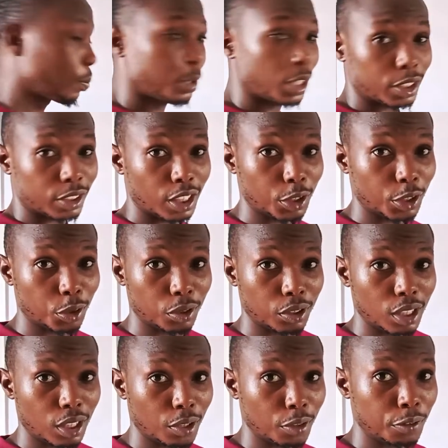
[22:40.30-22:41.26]

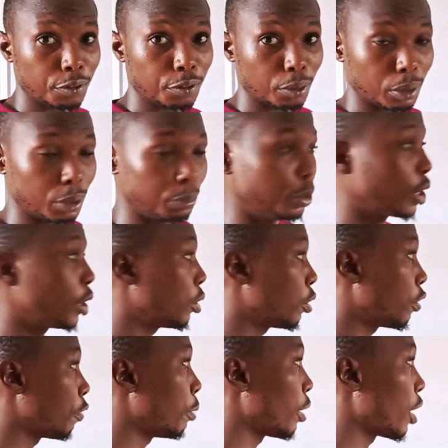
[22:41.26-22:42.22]
transaction now from the beginning
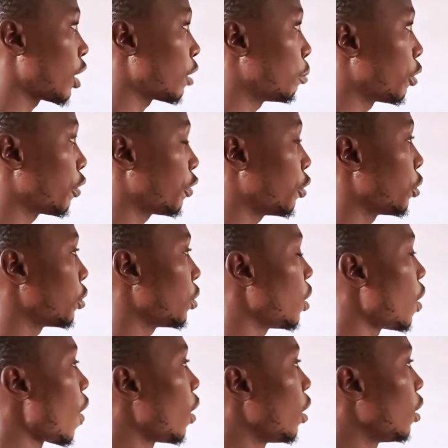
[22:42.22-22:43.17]
of balance brought forward.
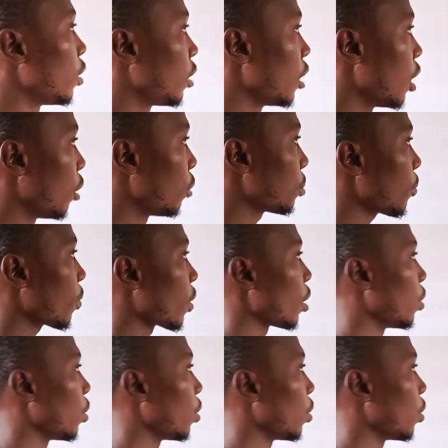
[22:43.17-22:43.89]
Now,